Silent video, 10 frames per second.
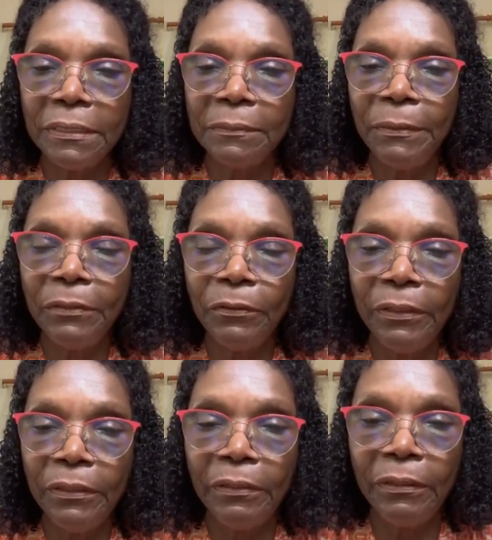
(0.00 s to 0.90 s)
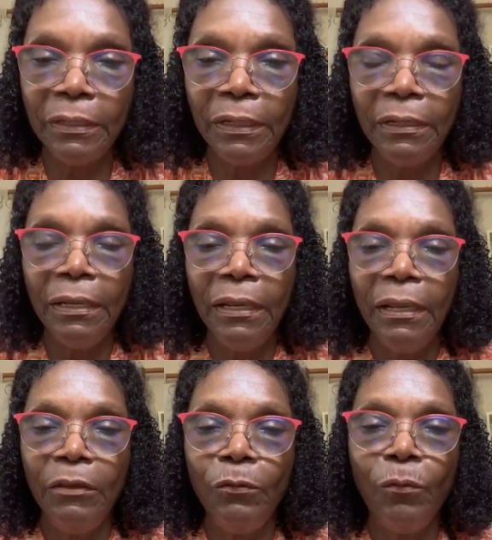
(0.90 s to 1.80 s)
It's been a year, and then
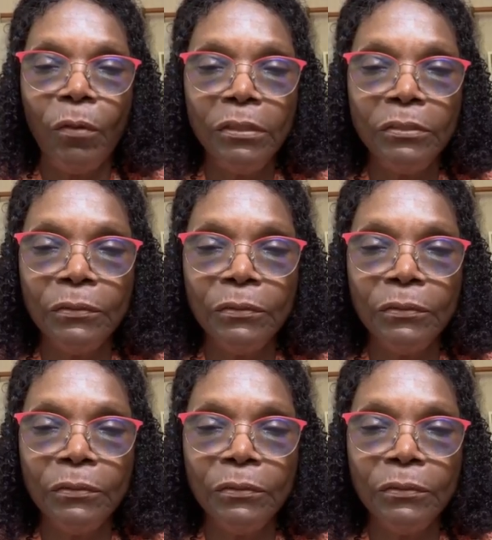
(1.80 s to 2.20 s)
you want